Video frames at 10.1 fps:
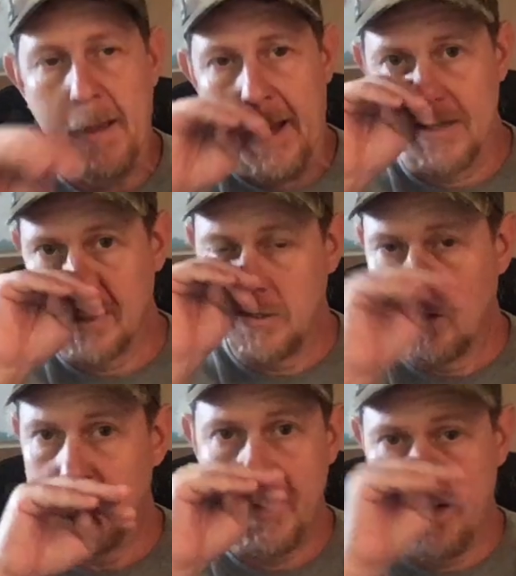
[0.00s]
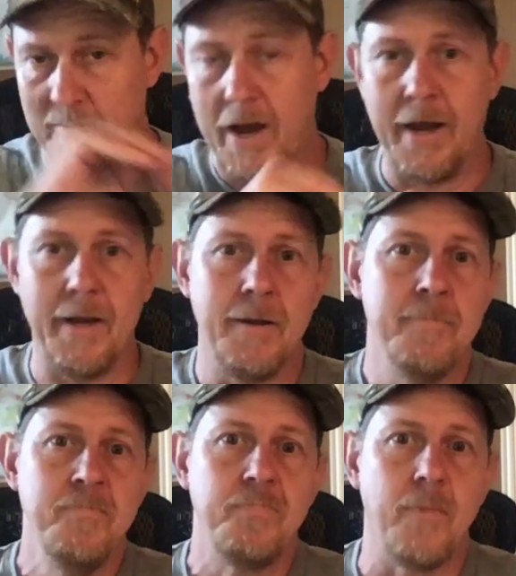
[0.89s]
As I told you in my
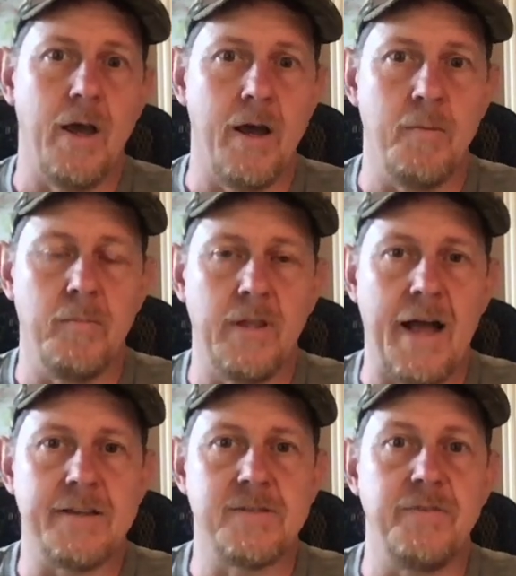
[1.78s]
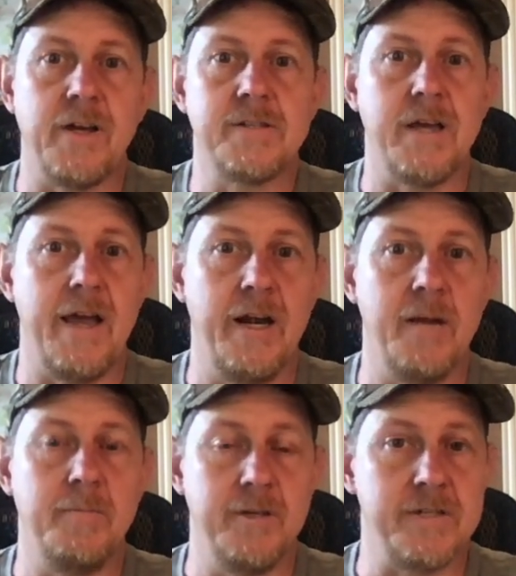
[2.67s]
last fix, I ended
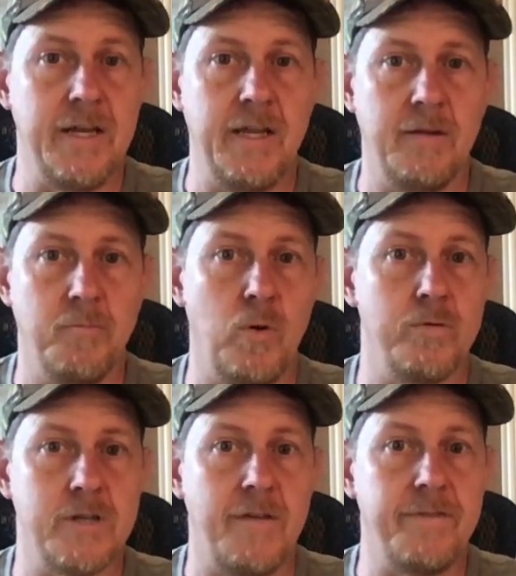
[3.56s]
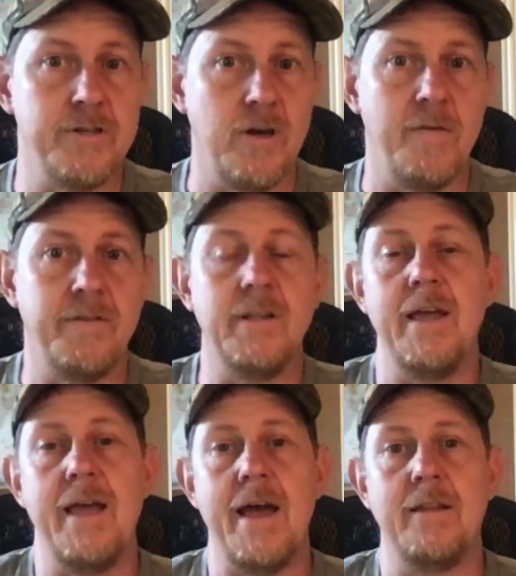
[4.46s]
up just getting bolts off the shelf that
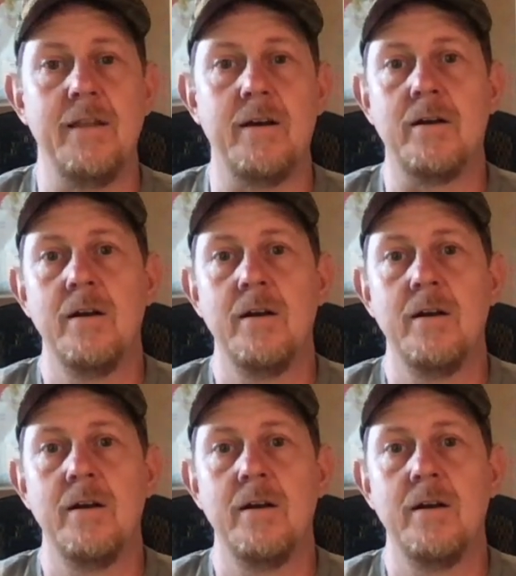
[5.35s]
they had there